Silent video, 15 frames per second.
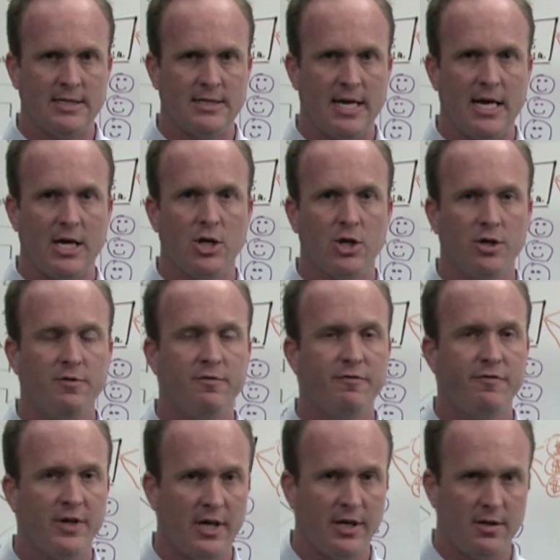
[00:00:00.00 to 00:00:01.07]
is a good
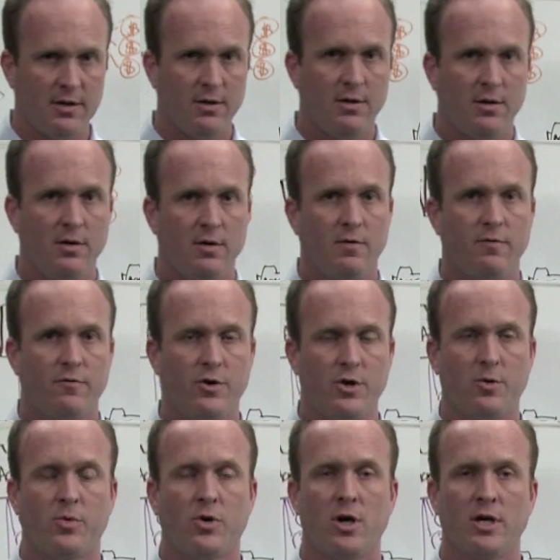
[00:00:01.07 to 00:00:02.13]
fit for
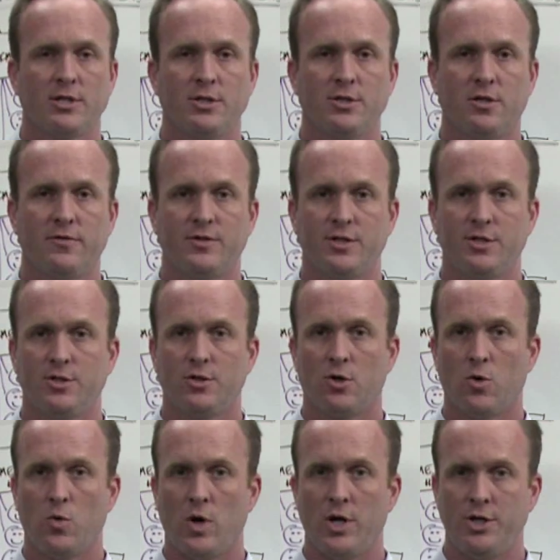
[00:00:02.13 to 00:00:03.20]
your products and services
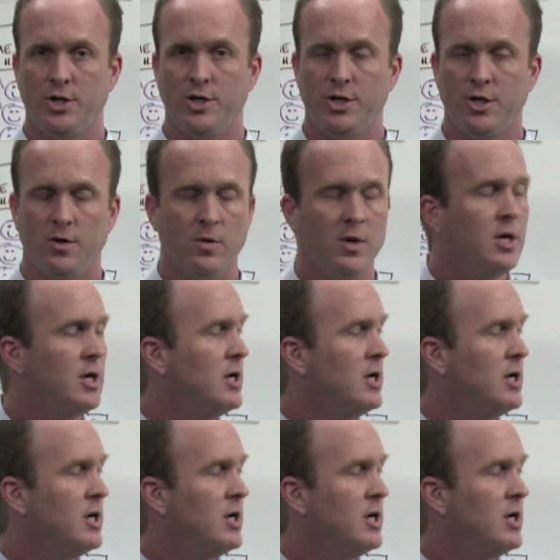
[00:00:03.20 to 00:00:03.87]
or what you do.